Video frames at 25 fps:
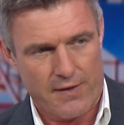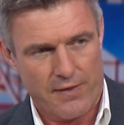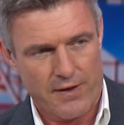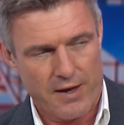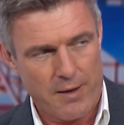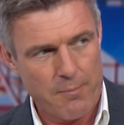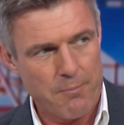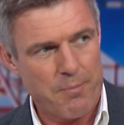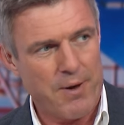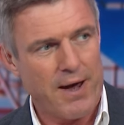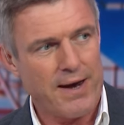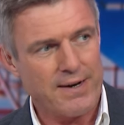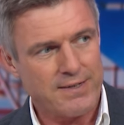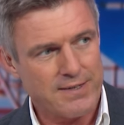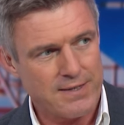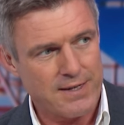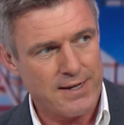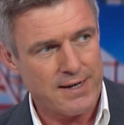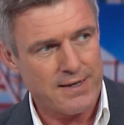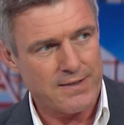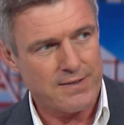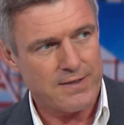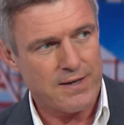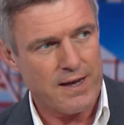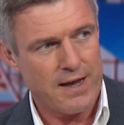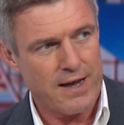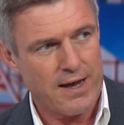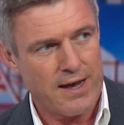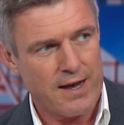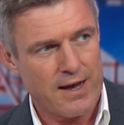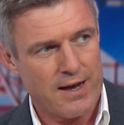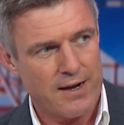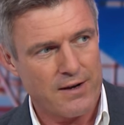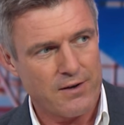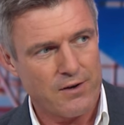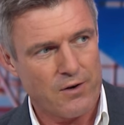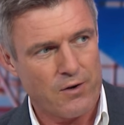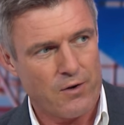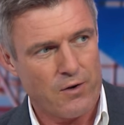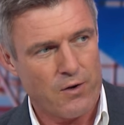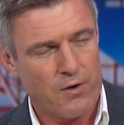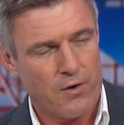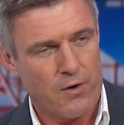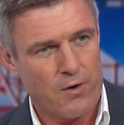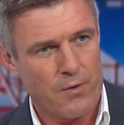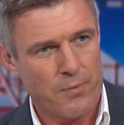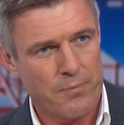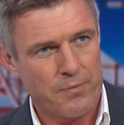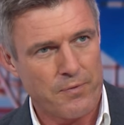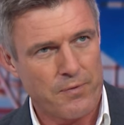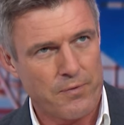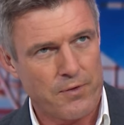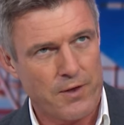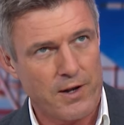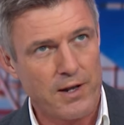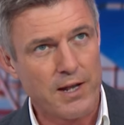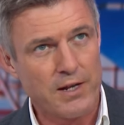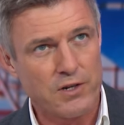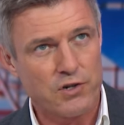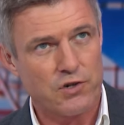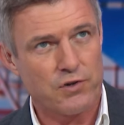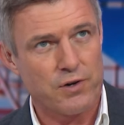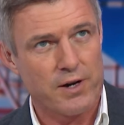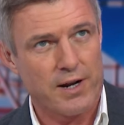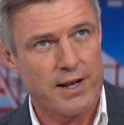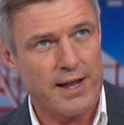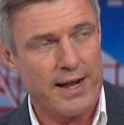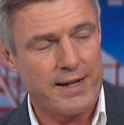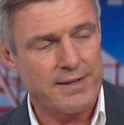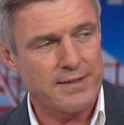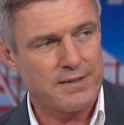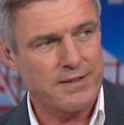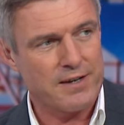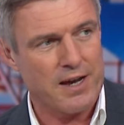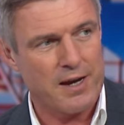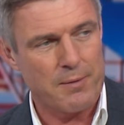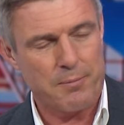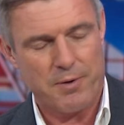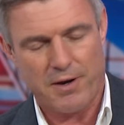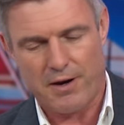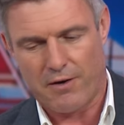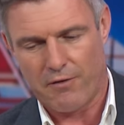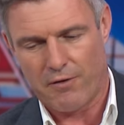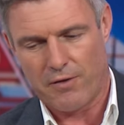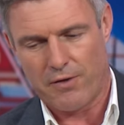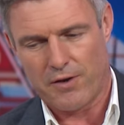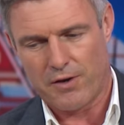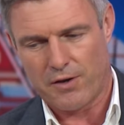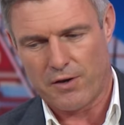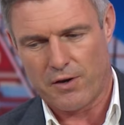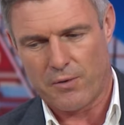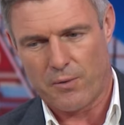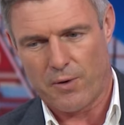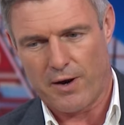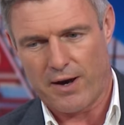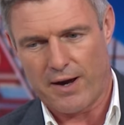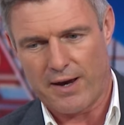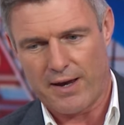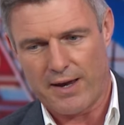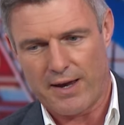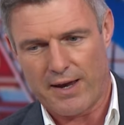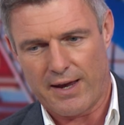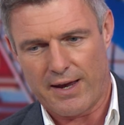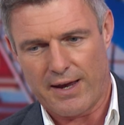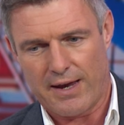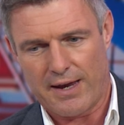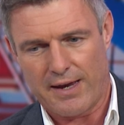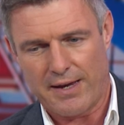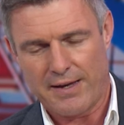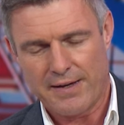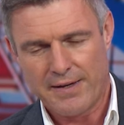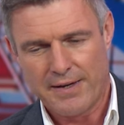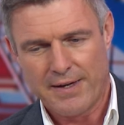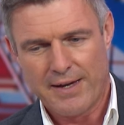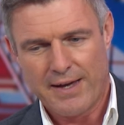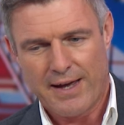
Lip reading: and the impact it's had on the literary landscape here in the UAE.